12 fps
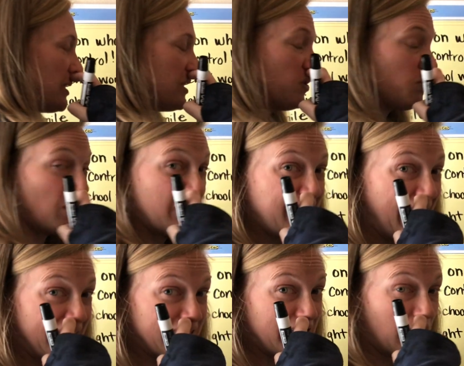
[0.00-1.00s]
does 3
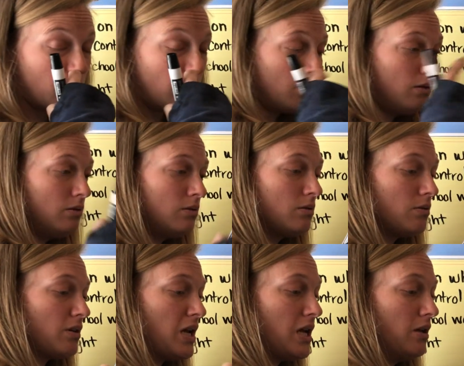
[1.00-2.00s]
tens equal?
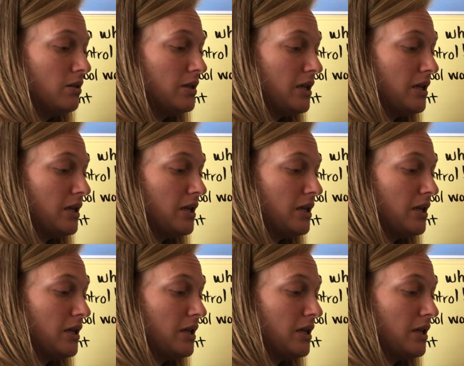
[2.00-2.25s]
10,